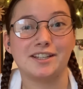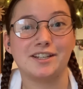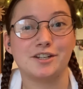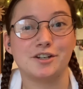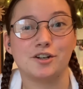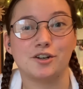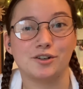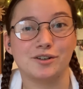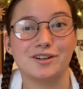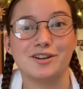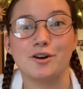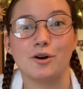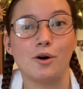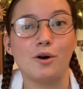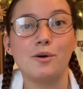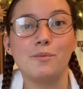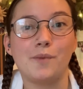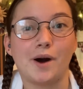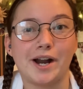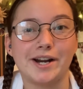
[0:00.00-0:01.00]
Like your your
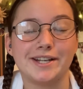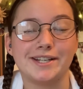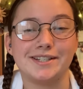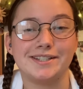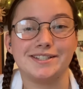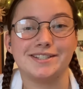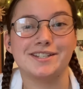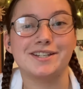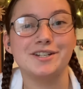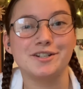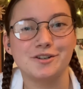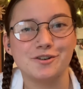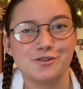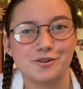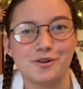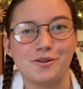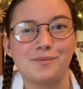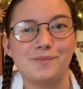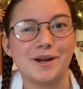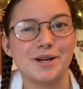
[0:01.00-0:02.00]
whole body is
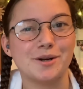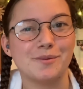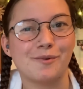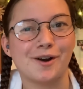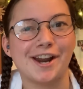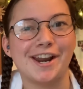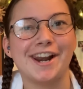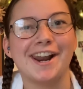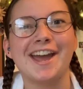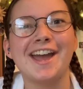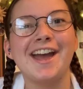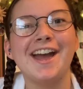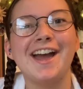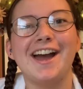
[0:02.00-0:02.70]
controlled by your brain.